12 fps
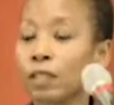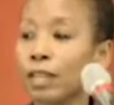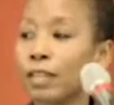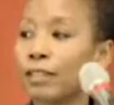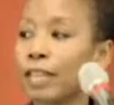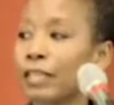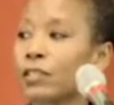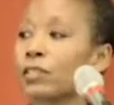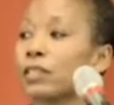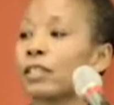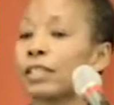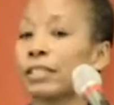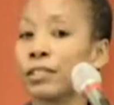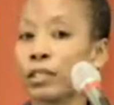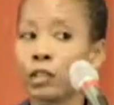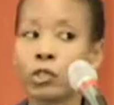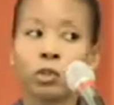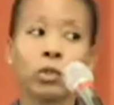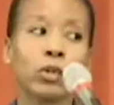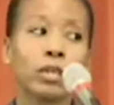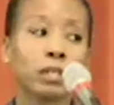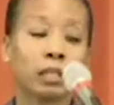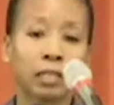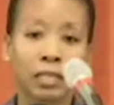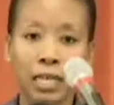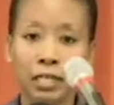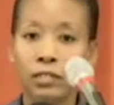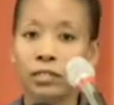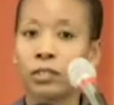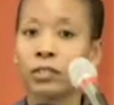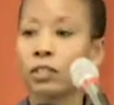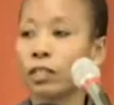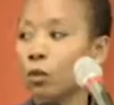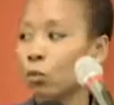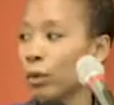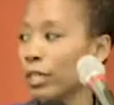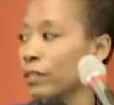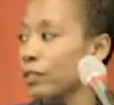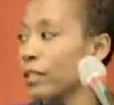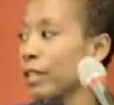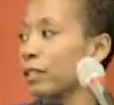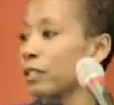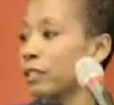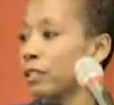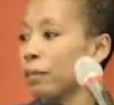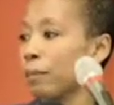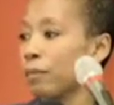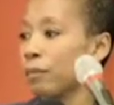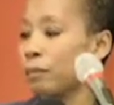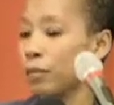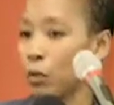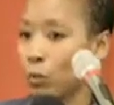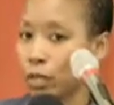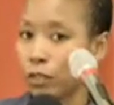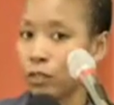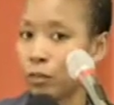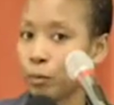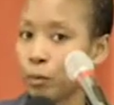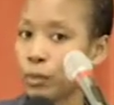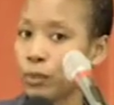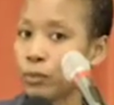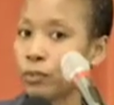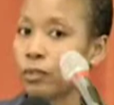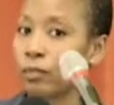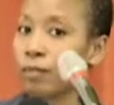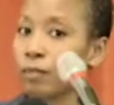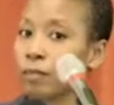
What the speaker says: and that's that they tell you in a lot of detail what exactly they want in the proposal.